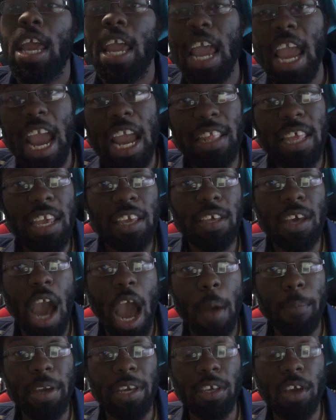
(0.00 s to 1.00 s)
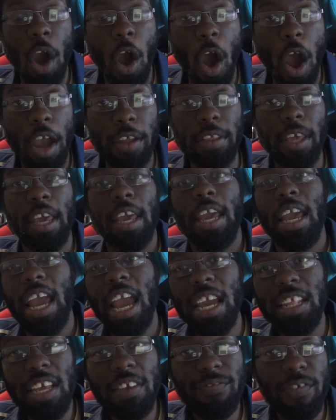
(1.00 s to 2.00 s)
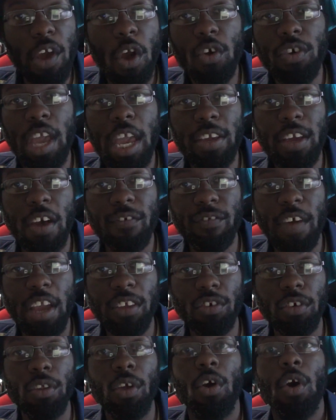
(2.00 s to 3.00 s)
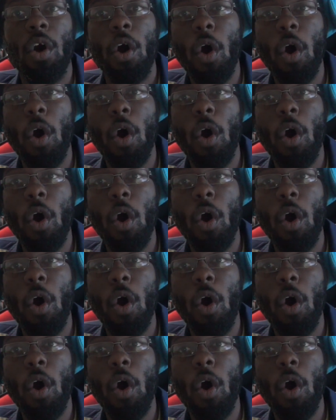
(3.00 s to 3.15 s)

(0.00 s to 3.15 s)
any Comic Con, any video game convention,